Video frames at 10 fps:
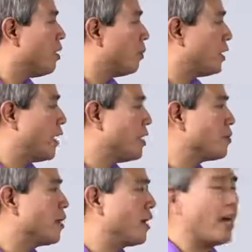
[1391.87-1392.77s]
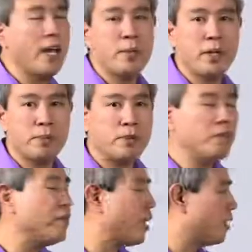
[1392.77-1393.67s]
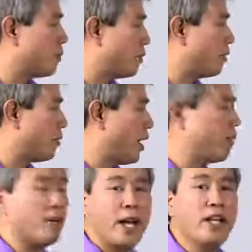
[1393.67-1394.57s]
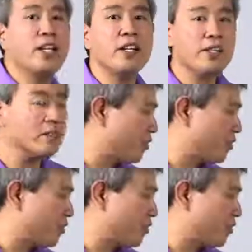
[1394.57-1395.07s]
What X-Rite i1 Profiler program or any other